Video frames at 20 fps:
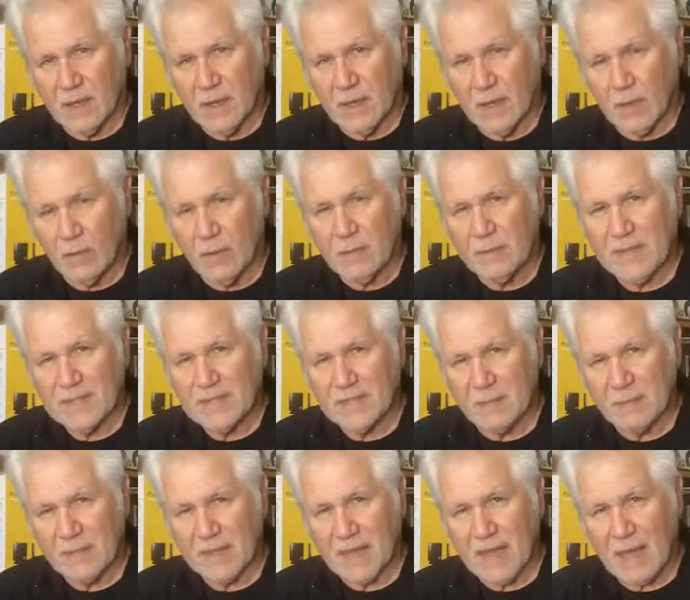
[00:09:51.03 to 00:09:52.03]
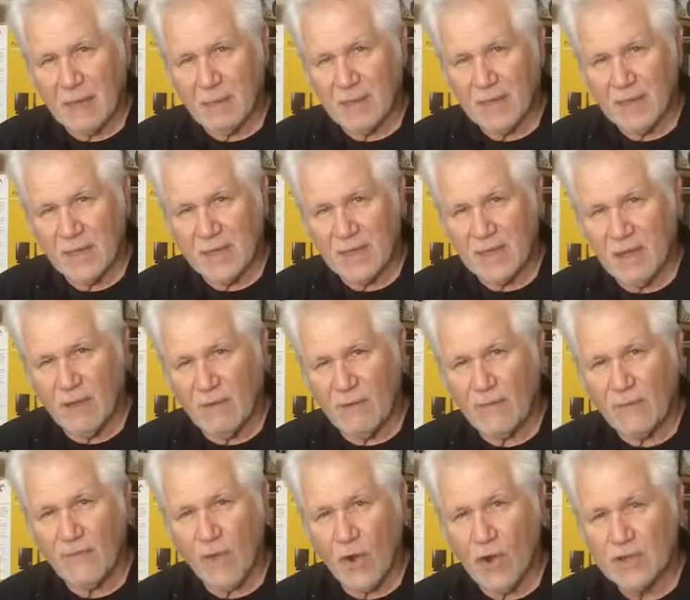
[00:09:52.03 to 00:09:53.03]
would be something I would think of
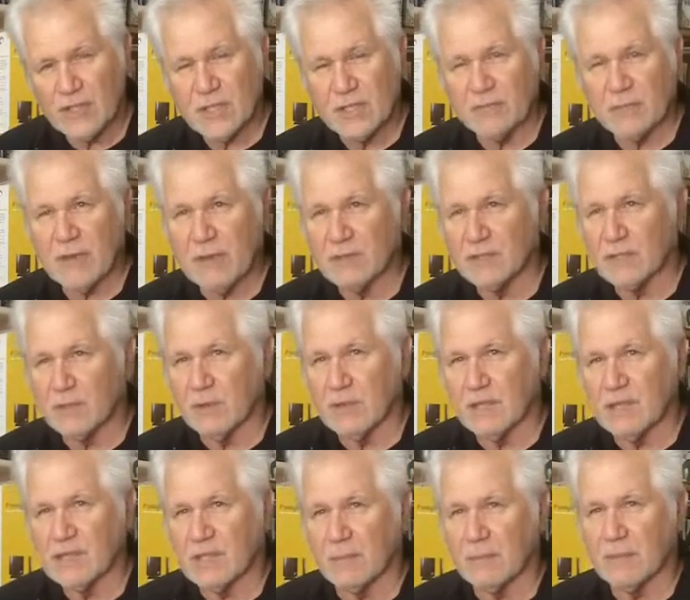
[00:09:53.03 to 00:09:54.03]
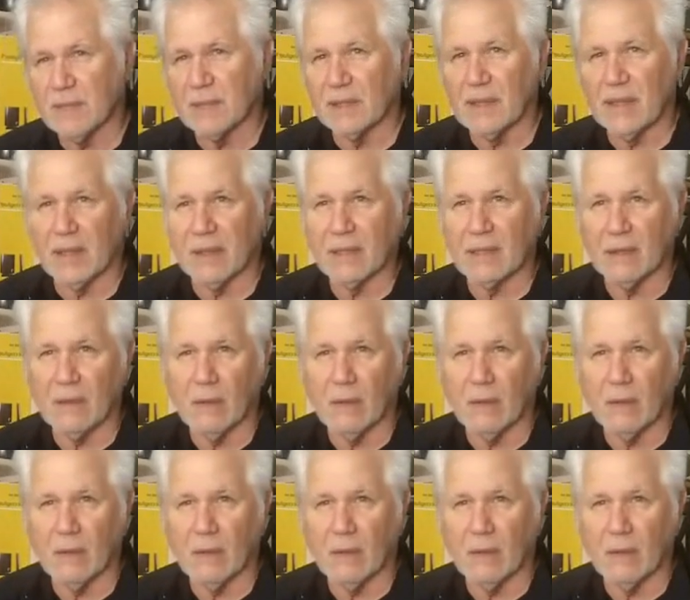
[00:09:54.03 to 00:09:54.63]
first if I was doing something like,